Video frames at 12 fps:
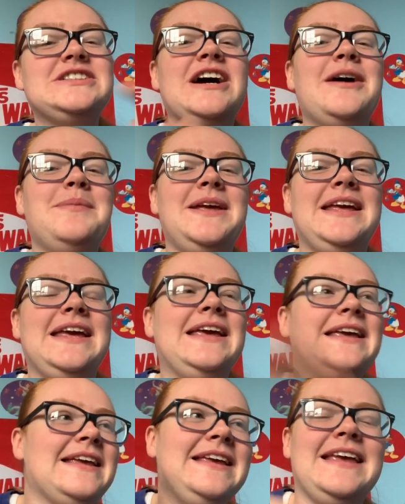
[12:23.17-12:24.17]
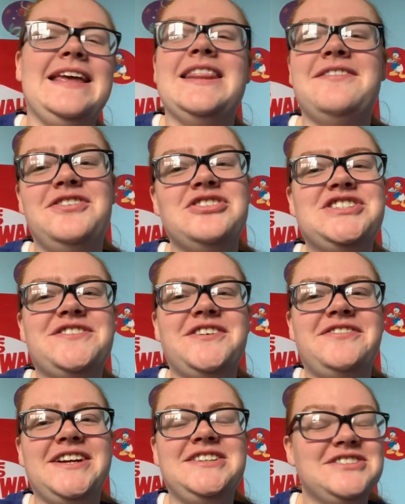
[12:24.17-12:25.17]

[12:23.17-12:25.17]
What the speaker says: coming in the future for Vector.